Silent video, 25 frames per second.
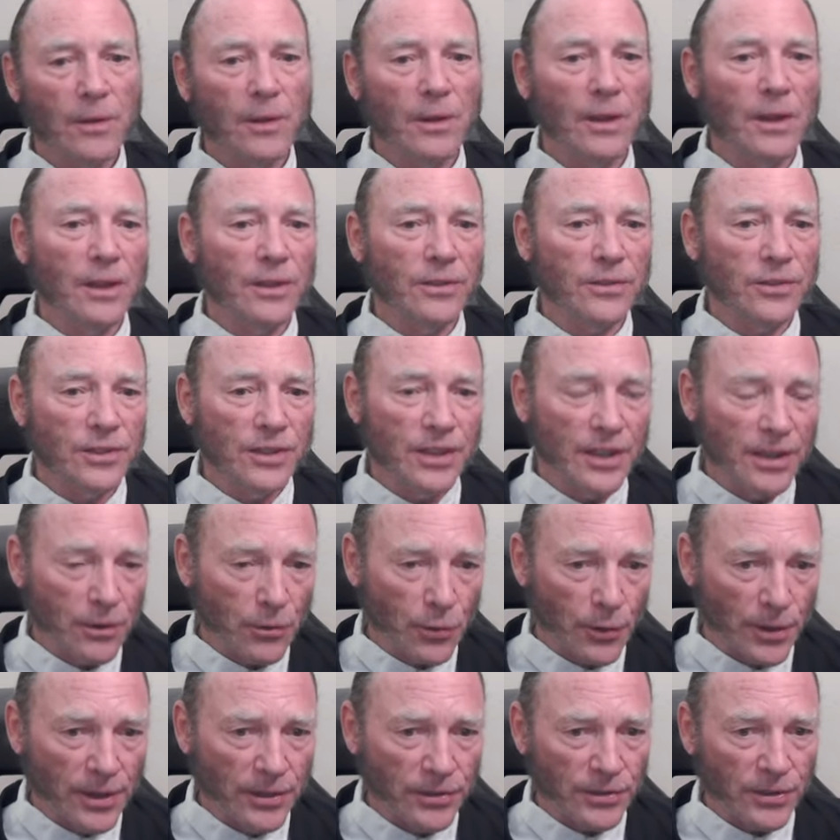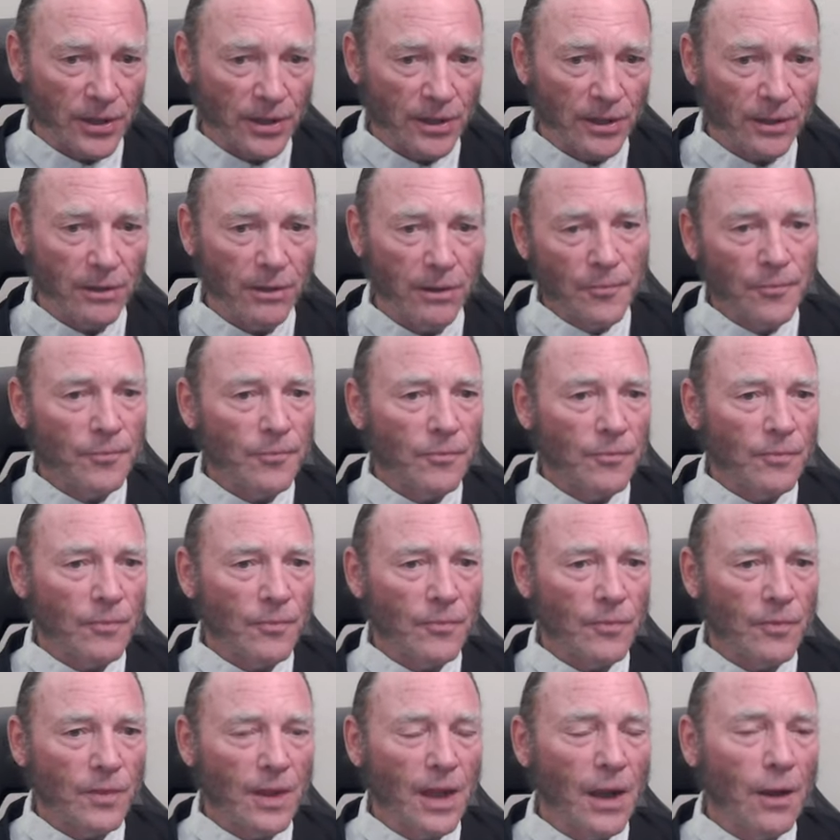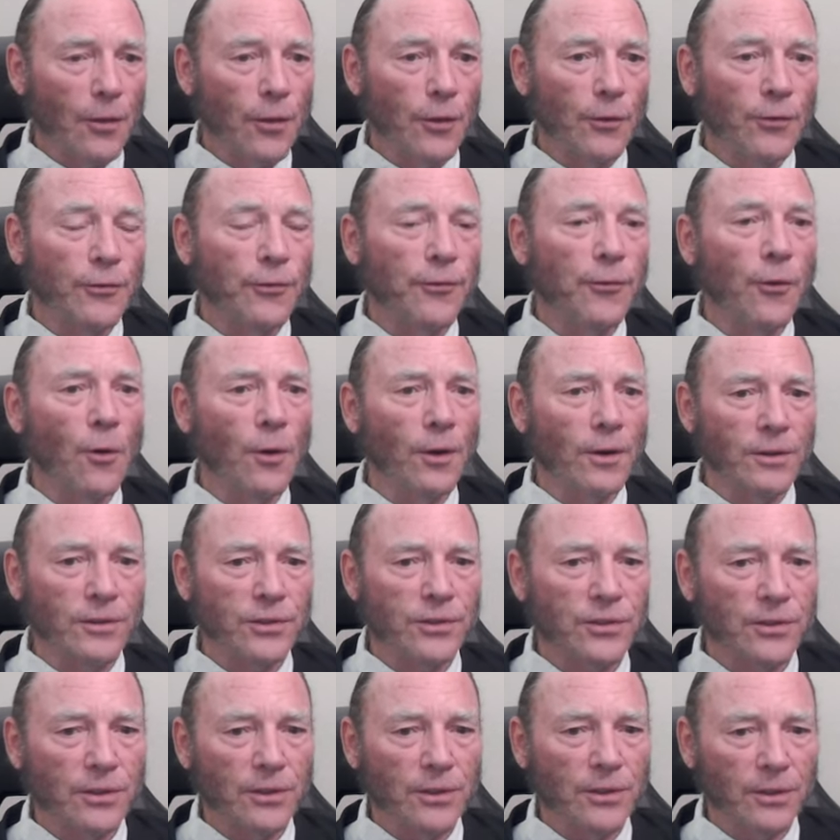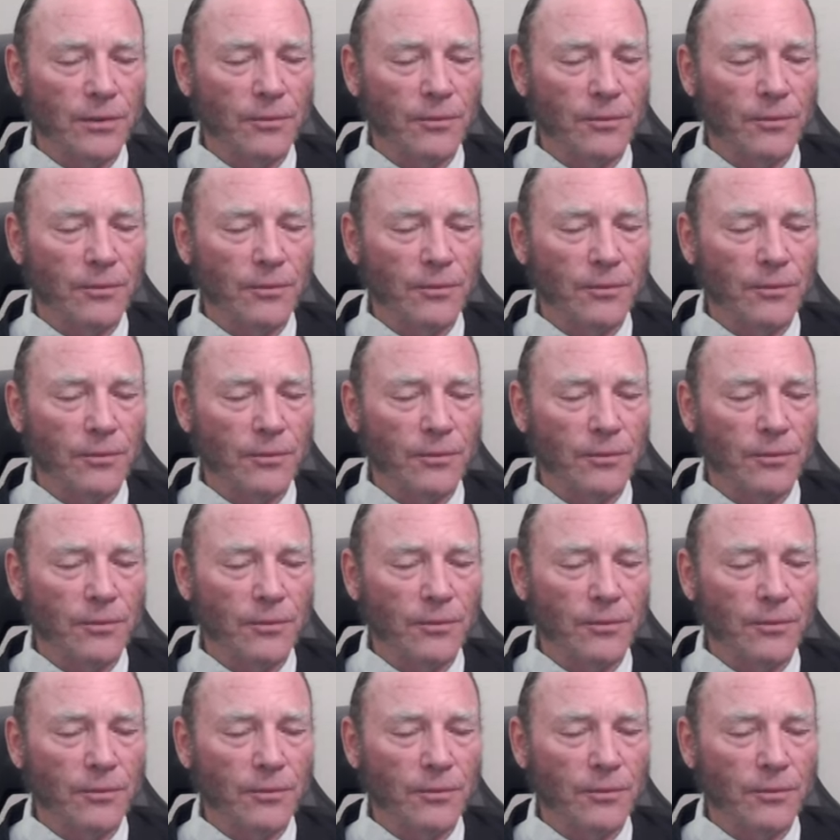It's decreasing. Now, the force